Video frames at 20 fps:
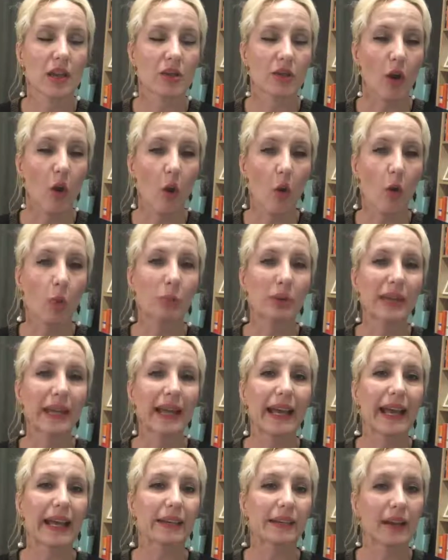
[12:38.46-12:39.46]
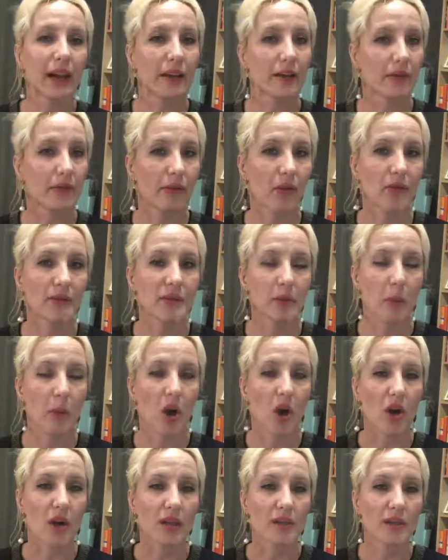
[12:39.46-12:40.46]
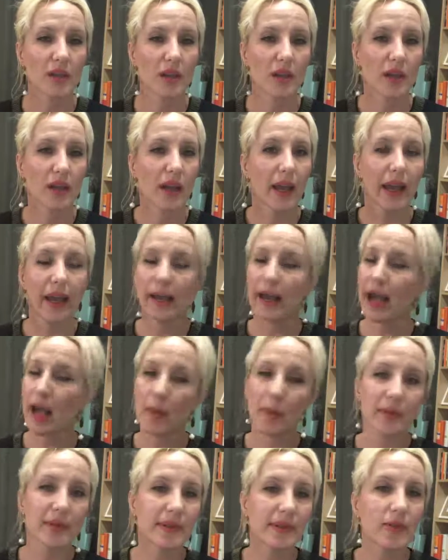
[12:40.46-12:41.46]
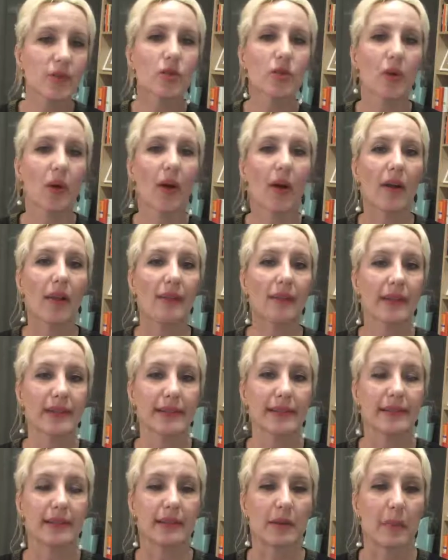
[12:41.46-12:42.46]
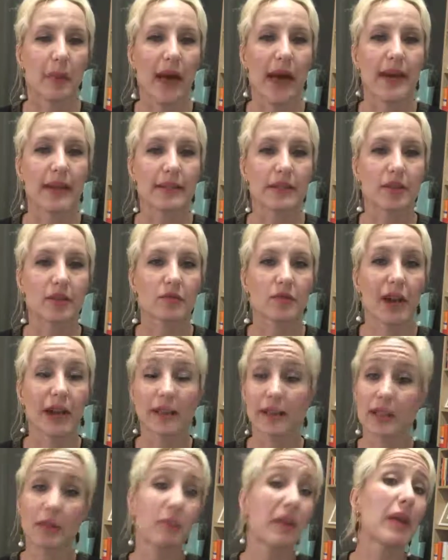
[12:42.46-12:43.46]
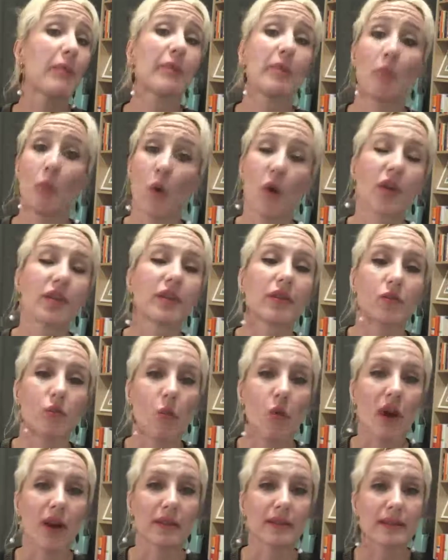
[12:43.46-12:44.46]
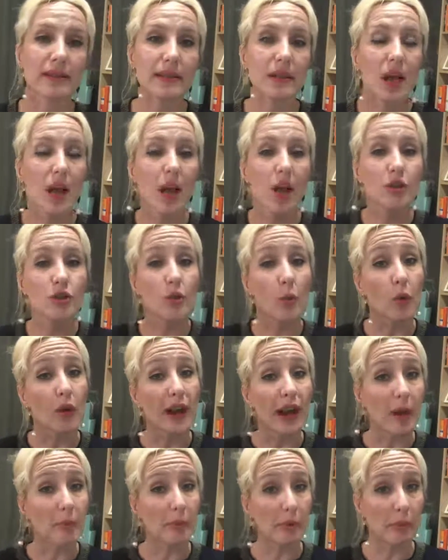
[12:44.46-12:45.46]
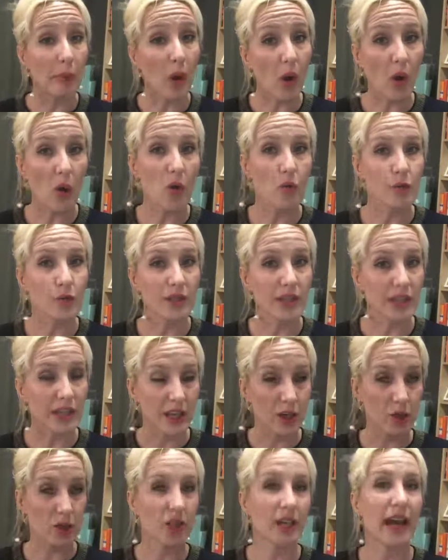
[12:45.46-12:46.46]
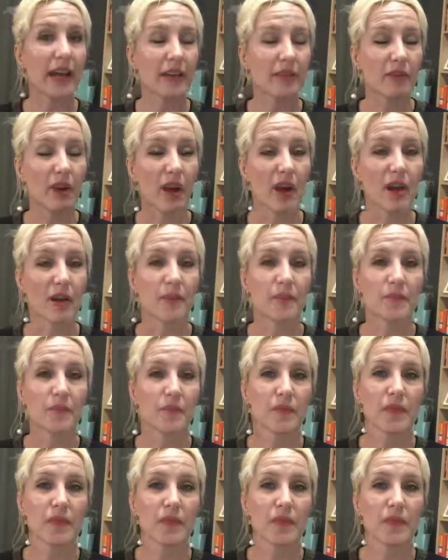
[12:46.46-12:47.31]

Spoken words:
the whole plan kind of falls apart. It happens to all of us in the past, right? And maybe more than once. So what I propose, and here's kind of a